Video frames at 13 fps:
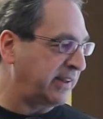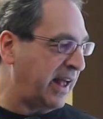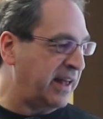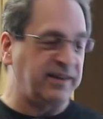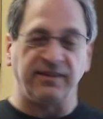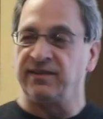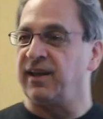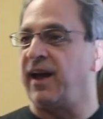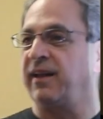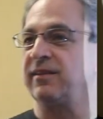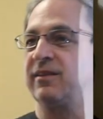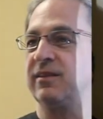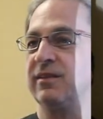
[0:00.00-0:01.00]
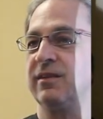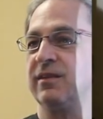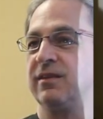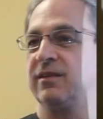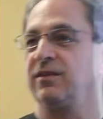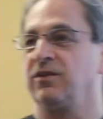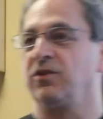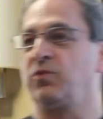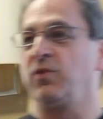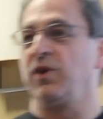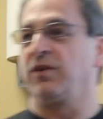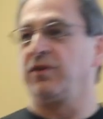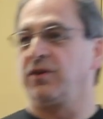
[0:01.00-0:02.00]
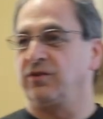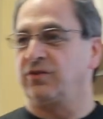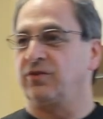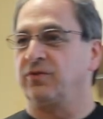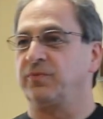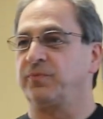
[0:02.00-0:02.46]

adding that, the 3 others.